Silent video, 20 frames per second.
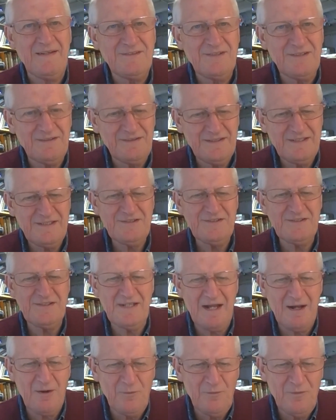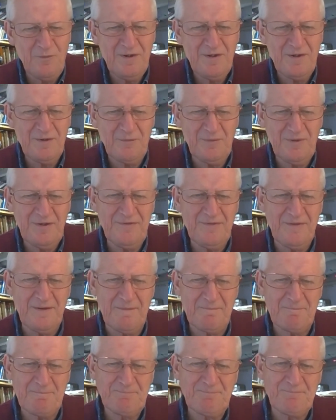to listen and work with
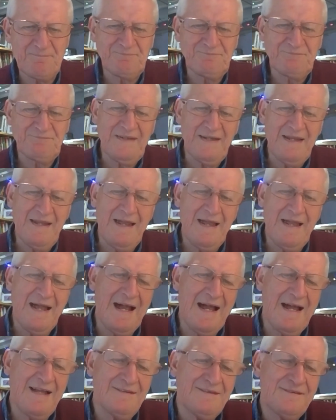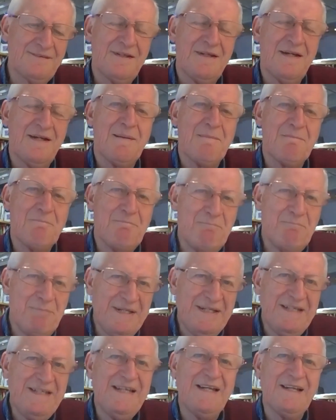them. And
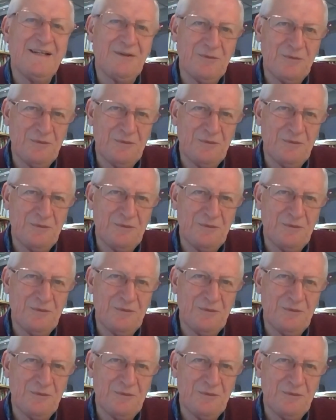being